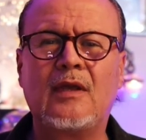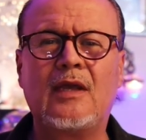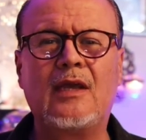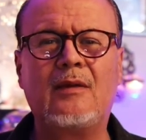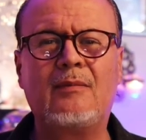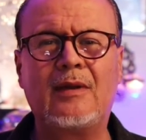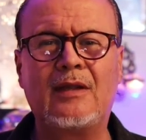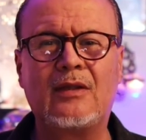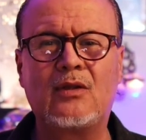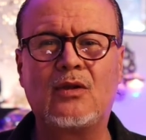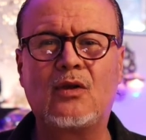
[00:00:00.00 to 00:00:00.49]

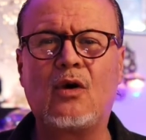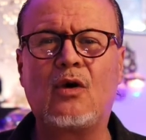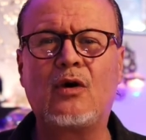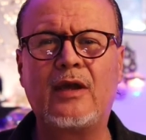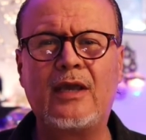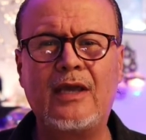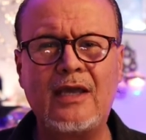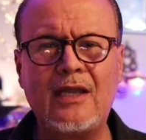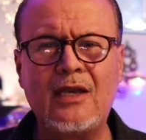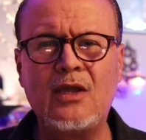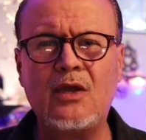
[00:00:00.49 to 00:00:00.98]
Even though
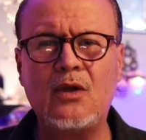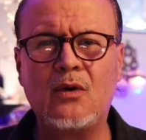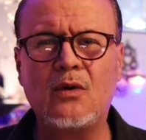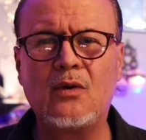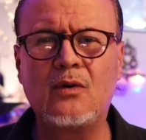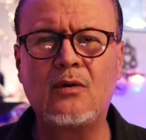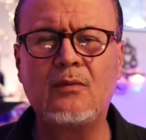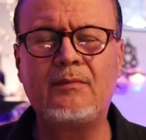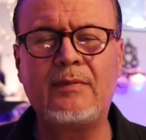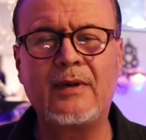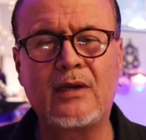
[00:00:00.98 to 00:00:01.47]
he
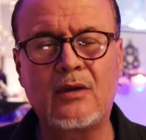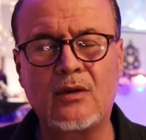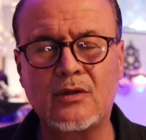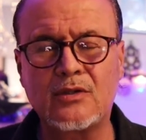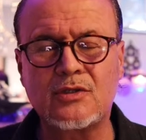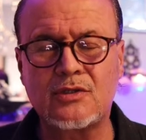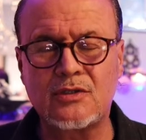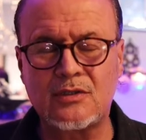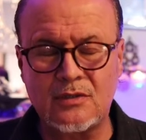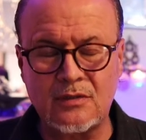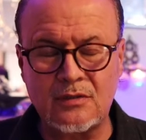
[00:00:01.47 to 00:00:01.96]
knew,
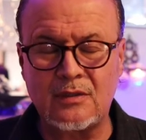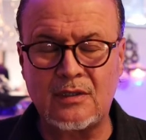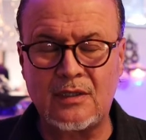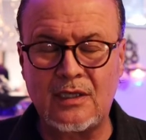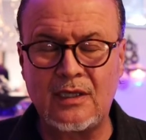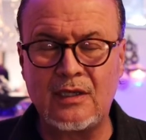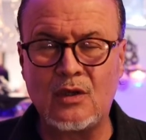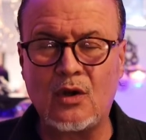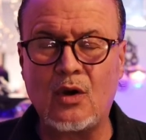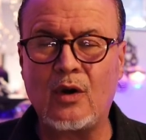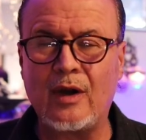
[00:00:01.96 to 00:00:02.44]
because
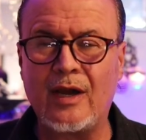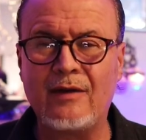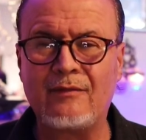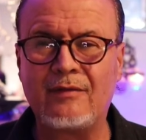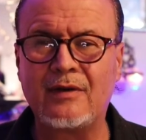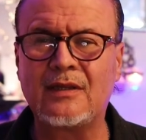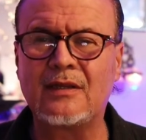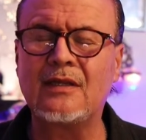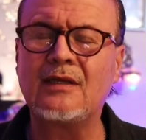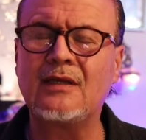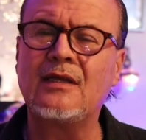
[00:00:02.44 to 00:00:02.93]
he know
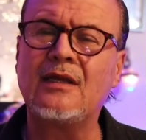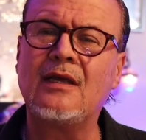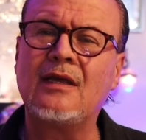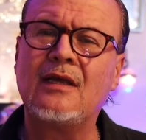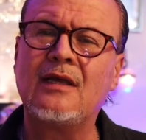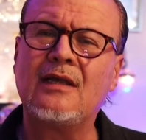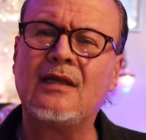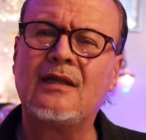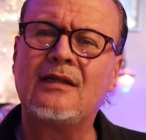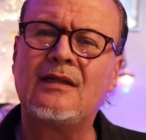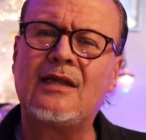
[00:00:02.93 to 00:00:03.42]
everything,
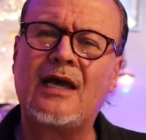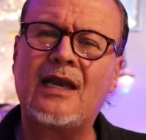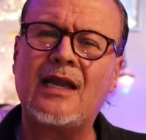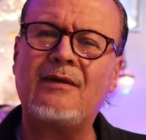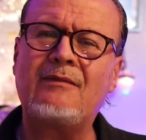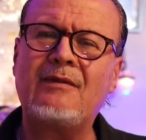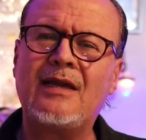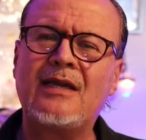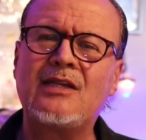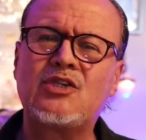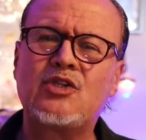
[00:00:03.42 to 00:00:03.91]
that
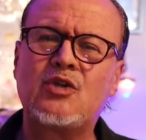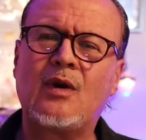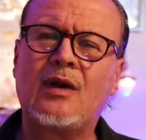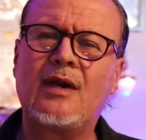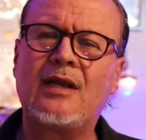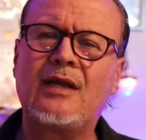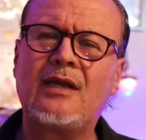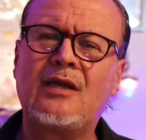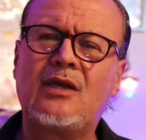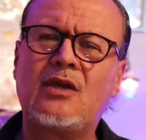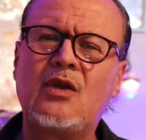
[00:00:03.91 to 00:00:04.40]

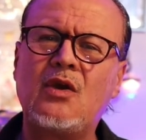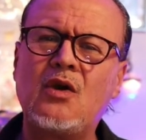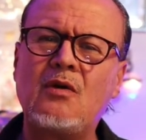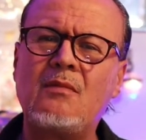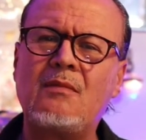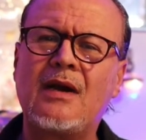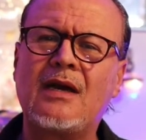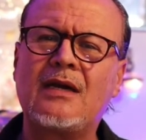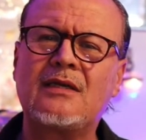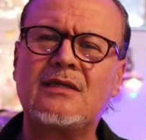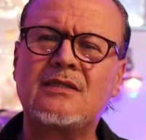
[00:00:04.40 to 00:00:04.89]
eventually
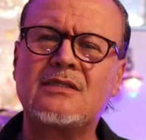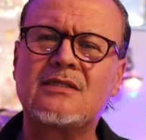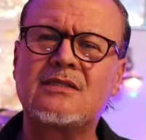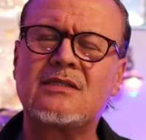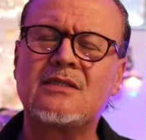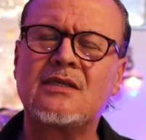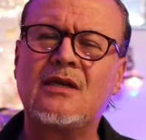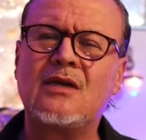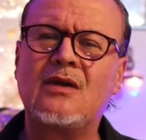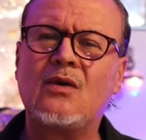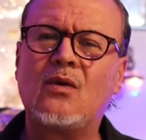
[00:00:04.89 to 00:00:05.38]

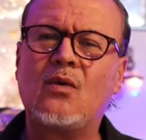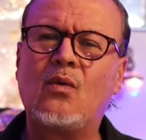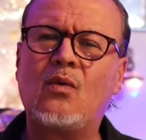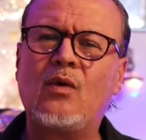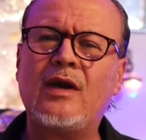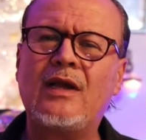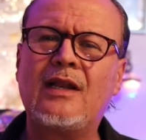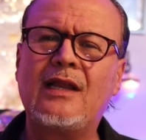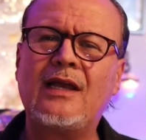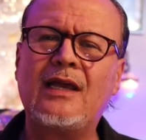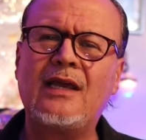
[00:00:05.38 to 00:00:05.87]
humans
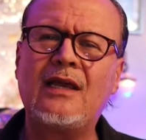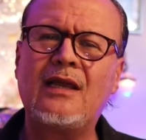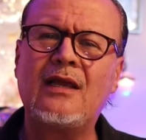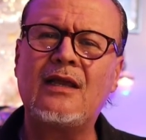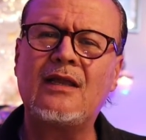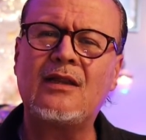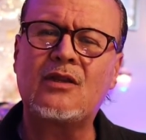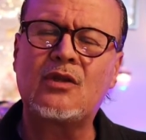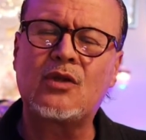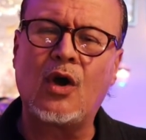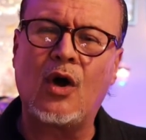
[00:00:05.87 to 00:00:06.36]
will
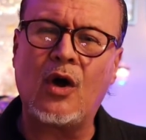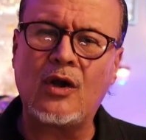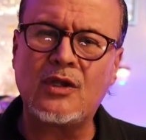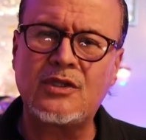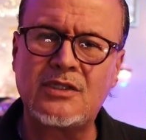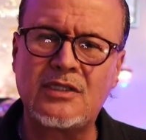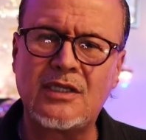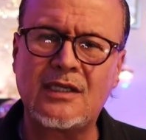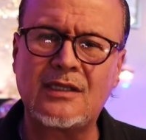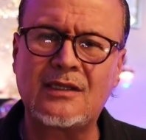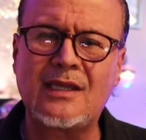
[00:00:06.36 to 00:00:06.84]

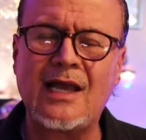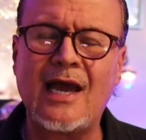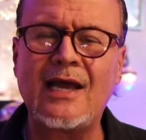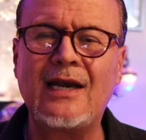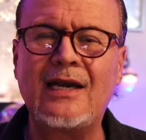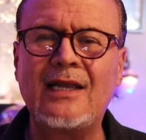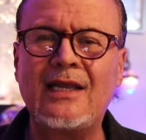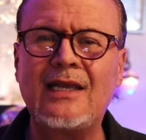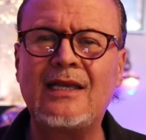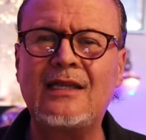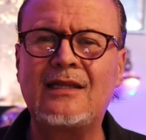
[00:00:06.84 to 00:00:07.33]
touch it
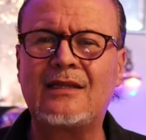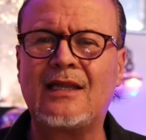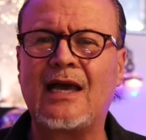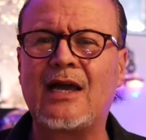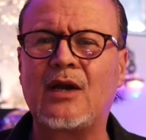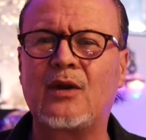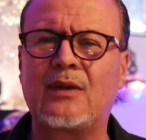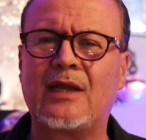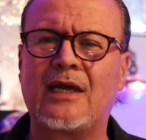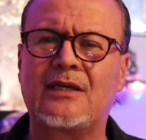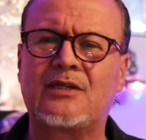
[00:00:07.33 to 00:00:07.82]
and eat
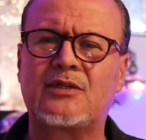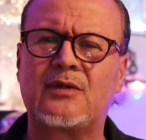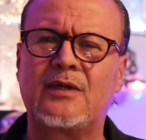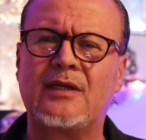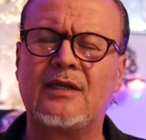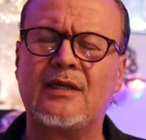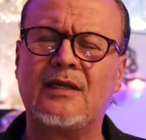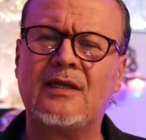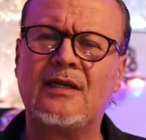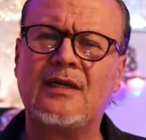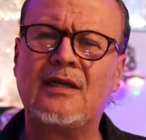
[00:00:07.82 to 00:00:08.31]
out of that tree.
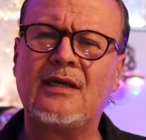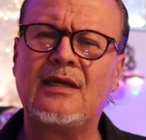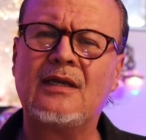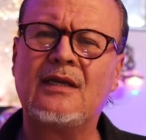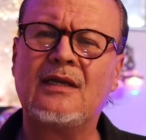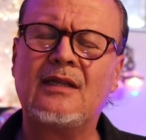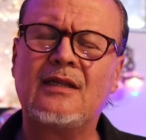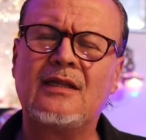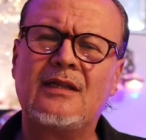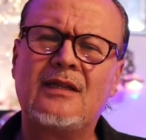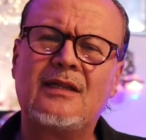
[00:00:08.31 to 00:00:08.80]

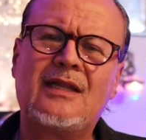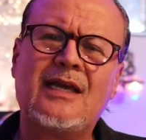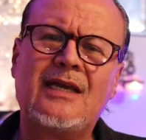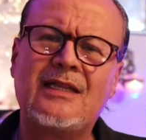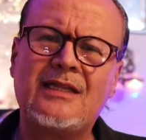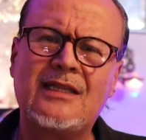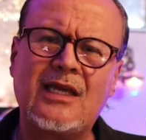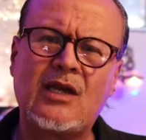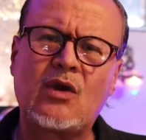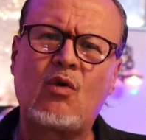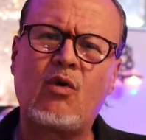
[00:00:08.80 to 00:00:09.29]
Then
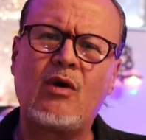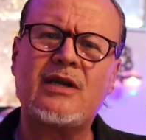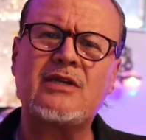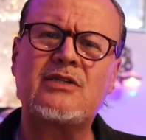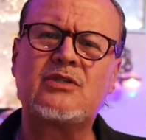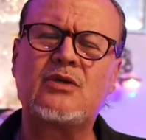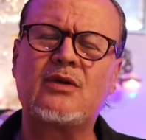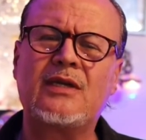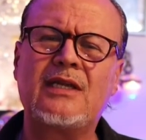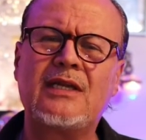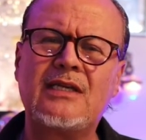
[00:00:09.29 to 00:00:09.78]
the
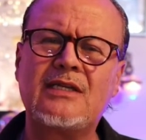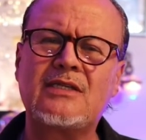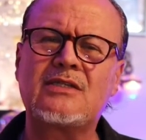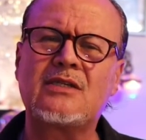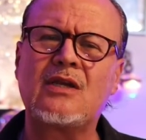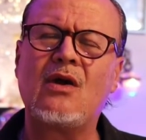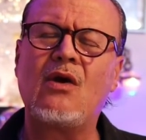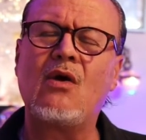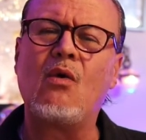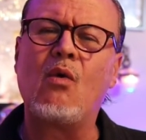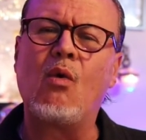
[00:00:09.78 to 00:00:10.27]
question is
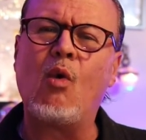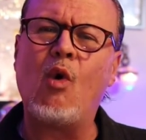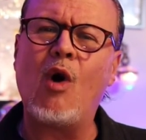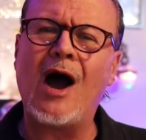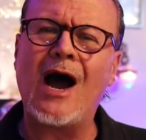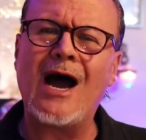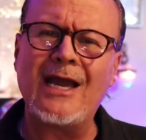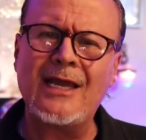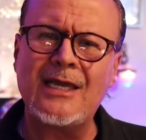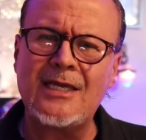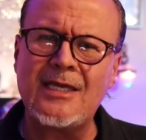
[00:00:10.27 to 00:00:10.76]

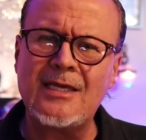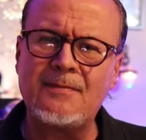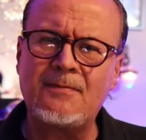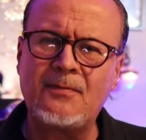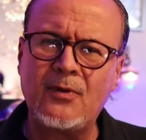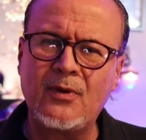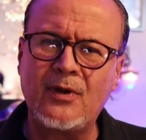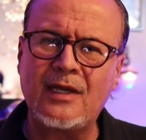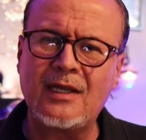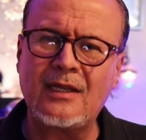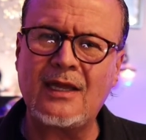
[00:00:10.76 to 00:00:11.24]
why he
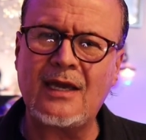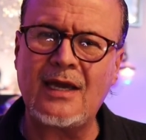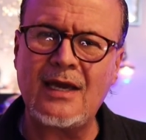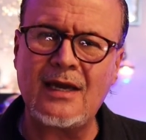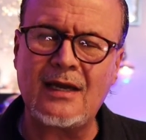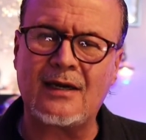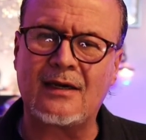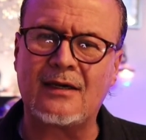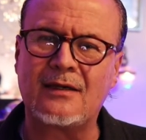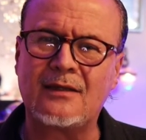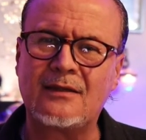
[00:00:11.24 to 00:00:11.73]
put it
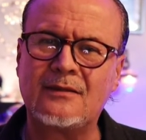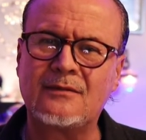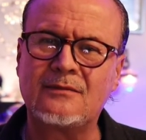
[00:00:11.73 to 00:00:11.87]
there?